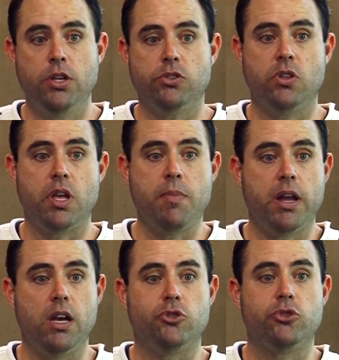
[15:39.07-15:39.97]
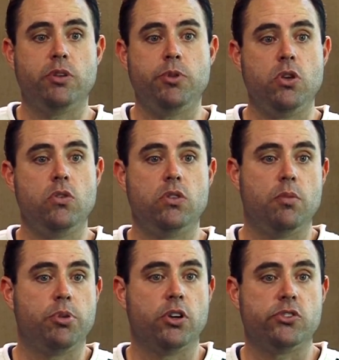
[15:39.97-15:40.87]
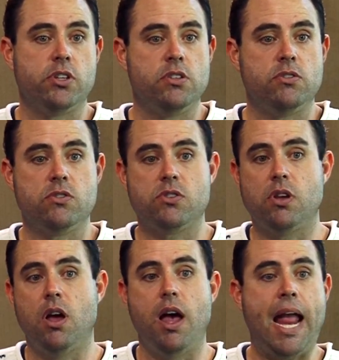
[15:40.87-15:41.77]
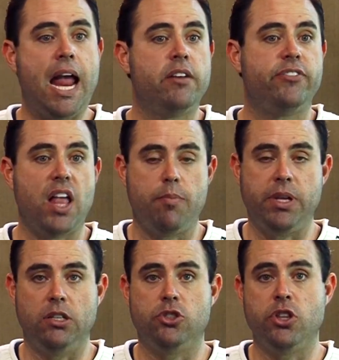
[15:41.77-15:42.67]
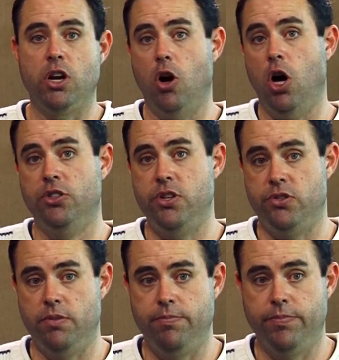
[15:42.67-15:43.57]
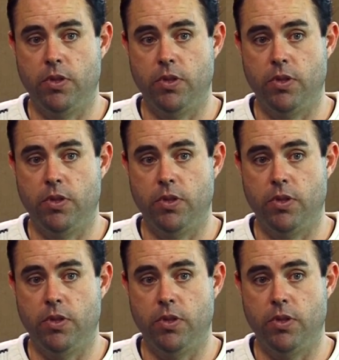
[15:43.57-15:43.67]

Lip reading: So they might attribute the person's hand flapping to their autism,